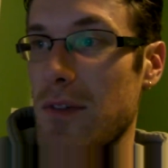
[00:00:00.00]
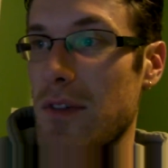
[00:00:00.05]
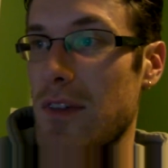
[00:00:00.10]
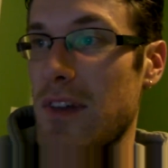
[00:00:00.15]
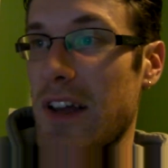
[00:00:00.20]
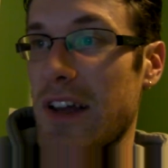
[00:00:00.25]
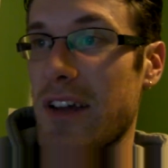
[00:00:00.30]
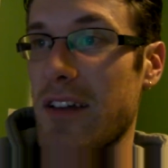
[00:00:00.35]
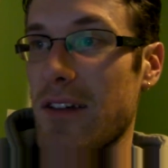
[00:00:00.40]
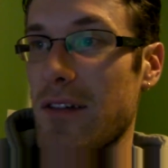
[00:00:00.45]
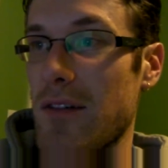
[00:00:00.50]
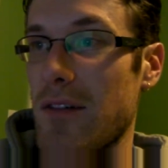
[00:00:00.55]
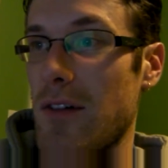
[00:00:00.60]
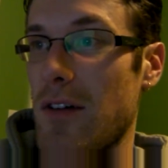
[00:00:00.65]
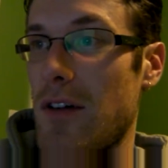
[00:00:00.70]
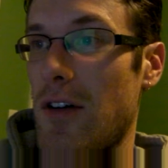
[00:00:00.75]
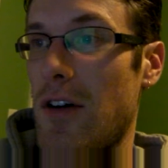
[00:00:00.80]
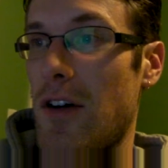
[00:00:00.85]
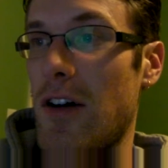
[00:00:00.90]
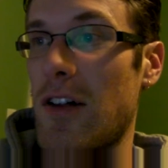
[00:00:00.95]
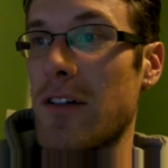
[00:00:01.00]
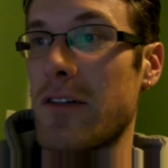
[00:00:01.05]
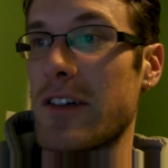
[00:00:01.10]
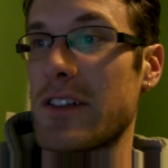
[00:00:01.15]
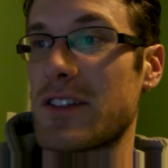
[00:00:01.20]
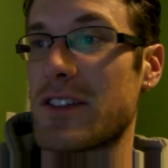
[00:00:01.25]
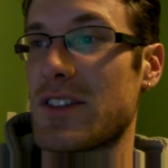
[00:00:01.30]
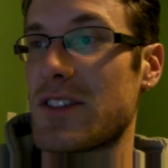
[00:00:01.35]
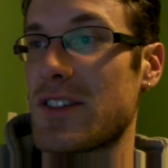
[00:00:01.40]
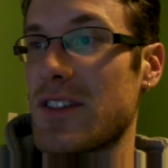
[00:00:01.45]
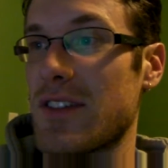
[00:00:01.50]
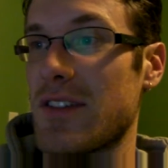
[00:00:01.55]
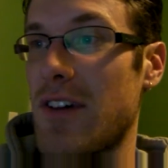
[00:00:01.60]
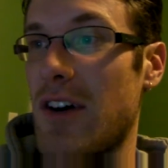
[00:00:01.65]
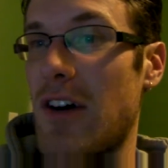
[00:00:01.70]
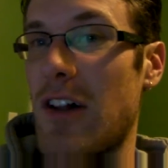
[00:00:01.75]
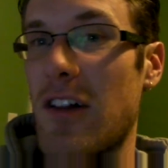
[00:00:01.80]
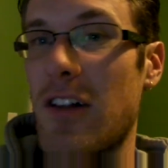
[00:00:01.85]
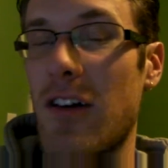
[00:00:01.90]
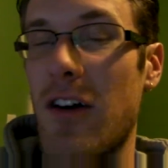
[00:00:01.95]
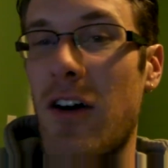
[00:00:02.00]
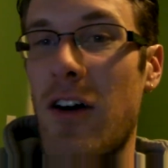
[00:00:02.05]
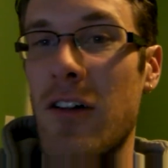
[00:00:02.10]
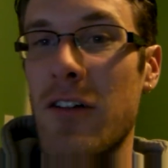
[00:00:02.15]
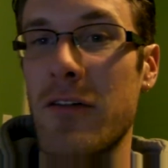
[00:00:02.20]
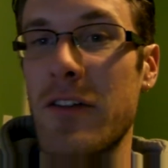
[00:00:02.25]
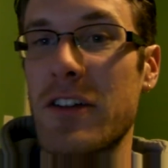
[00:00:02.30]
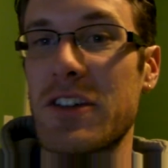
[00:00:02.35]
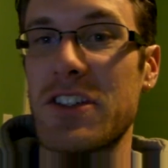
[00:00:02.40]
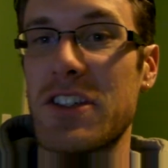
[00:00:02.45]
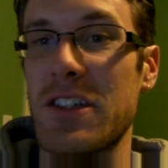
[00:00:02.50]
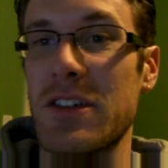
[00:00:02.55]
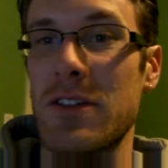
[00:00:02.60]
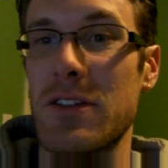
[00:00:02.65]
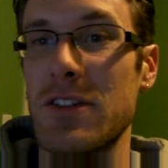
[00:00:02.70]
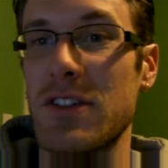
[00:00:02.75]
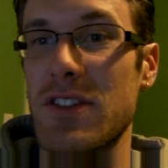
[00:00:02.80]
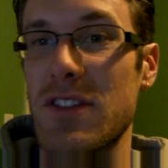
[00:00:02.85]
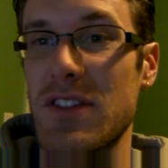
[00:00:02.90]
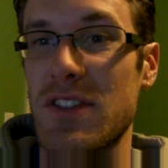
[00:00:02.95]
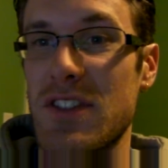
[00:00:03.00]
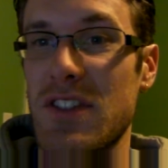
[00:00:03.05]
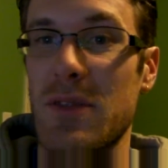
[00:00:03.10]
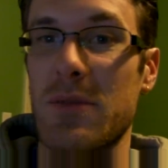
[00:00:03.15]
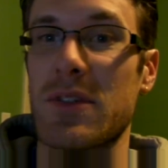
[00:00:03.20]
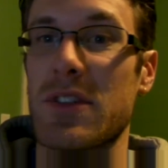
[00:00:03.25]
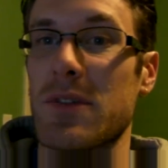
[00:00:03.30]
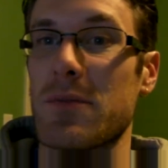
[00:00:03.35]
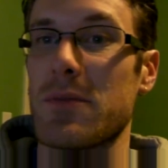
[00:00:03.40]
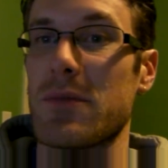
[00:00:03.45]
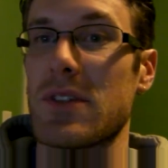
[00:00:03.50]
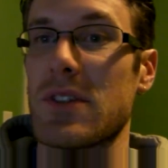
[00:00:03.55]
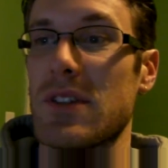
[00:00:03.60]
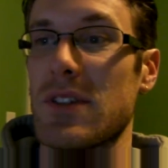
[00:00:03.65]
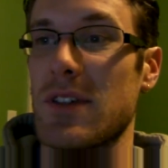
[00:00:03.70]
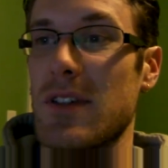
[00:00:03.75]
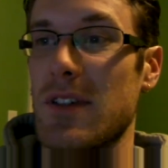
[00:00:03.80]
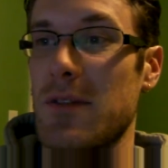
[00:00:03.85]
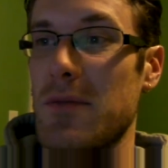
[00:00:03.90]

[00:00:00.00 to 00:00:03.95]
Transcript: Like all of the shield's symptoms,